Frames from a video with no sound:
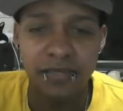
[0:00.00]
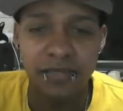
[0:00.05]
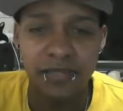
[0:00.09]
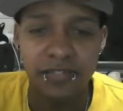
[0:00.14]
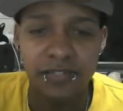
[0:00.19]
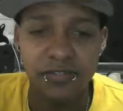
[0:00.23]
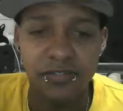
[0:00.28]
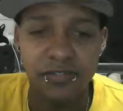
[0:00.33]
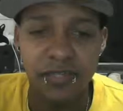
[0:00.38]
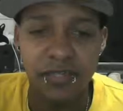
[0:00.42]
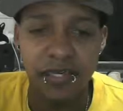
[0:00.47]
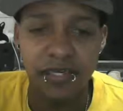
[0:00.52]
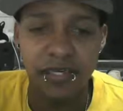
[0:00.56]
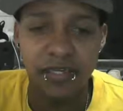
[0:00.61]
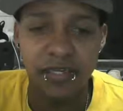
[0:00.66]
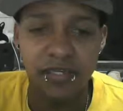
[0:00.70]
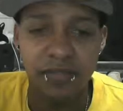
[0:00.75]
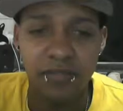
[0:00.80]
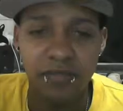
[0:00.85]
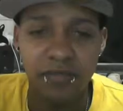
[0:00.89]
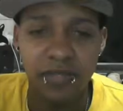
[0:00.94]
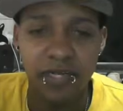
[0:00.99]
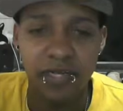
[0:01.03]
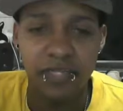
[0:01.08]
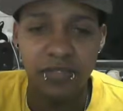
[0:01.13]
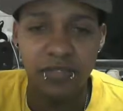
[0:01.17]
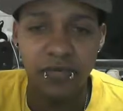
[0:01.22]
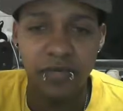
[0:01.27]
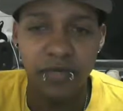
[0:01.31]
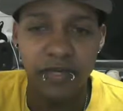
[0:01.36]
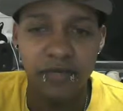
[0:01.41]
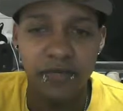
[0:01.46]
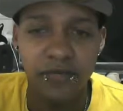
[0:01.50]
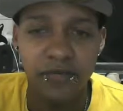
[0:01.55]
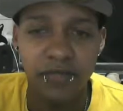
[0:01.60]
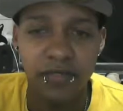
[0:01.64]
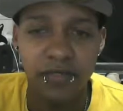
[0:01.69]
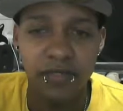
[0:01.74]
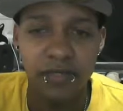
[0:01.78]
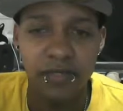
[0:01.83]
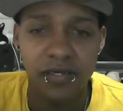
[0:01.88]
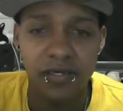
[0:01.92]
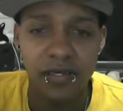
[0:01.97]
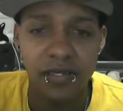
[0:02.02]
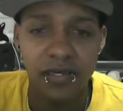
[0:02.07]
make sure you're not colorblind or whatever.